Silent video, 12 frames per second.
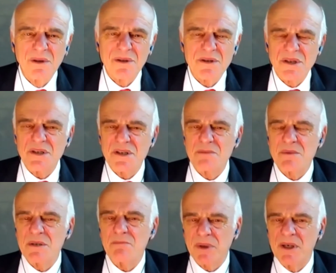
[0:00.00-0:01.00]
the
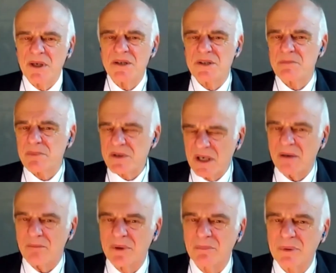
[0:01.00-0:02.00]
systems in place to
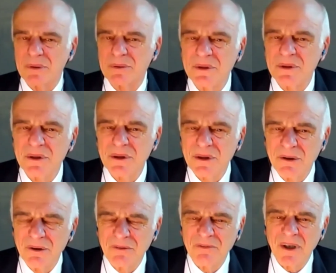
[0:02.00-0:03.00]
protect people
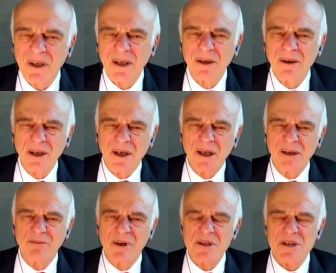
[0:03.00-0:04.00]
who are high
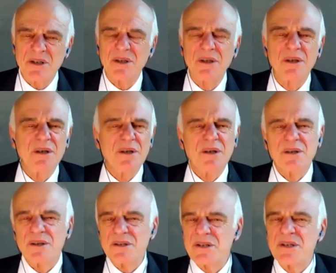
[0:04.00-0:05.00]
risk,
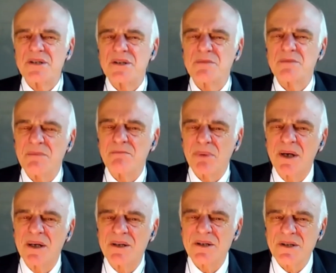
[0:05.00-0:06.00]
the systems in
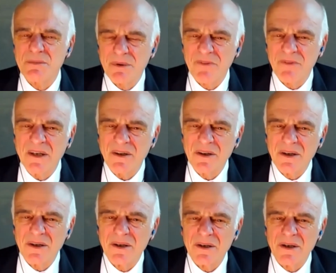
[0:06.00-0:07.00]
place to prevent
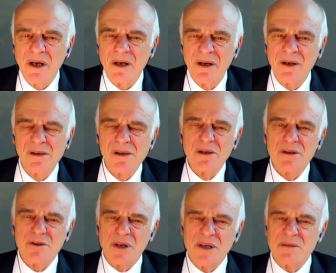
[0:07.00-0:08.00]

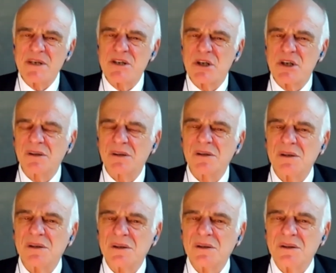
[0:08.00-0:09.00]
transmission
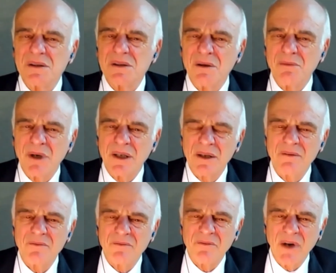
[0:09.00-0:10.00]
when
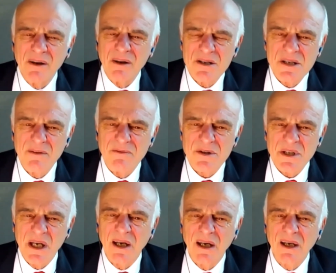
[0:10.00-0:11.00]
the virus levels
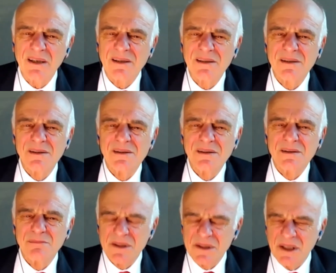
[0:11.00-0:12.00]
are high,
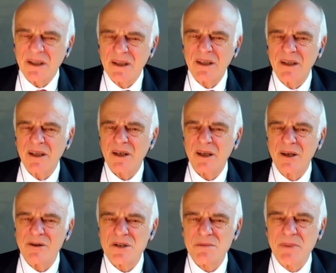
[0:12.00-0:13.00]
particularly in
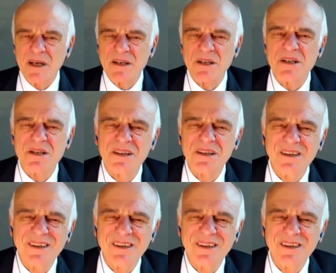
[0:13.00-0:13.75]
enclosed spaces,